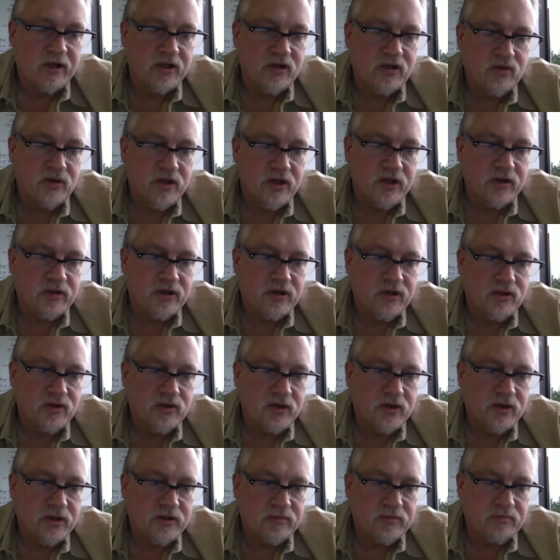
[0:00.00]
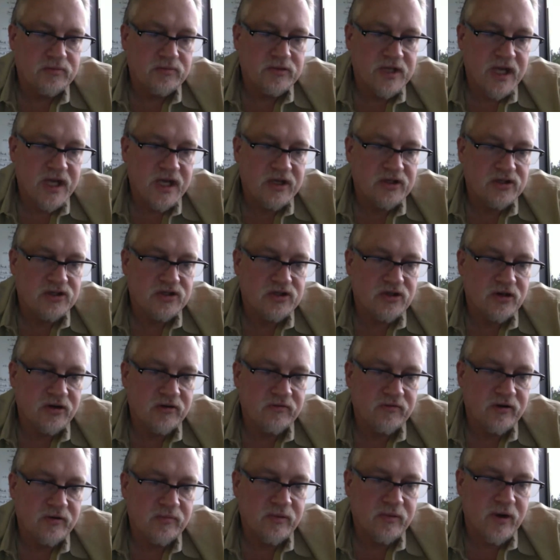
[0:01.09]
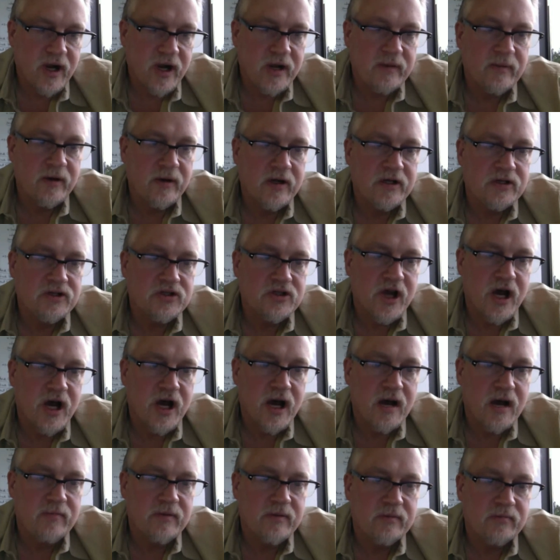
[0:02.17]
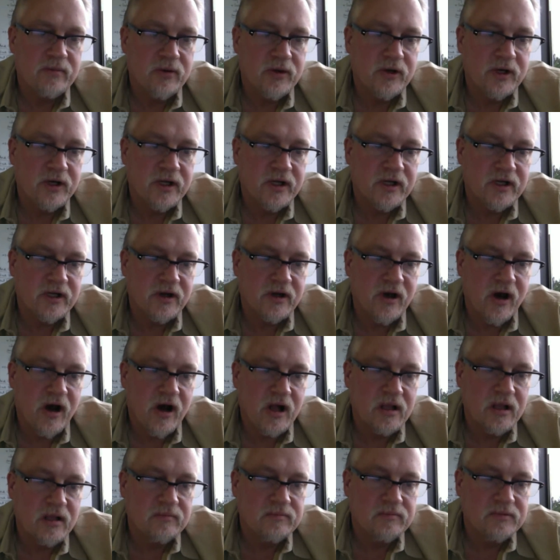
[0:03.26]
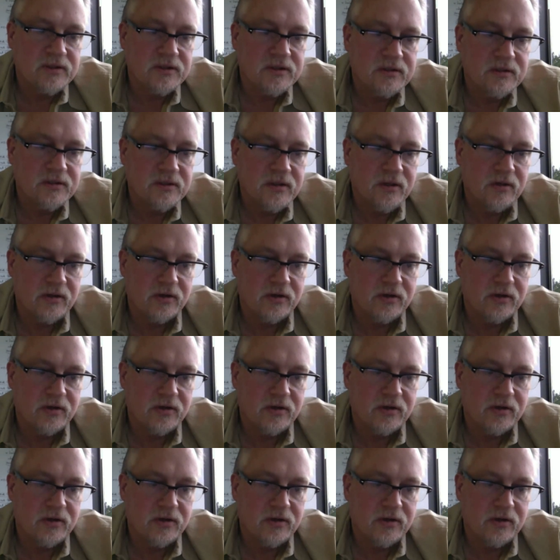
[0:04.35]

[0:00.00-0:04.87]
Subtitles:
you could take server primary job and put it into columns or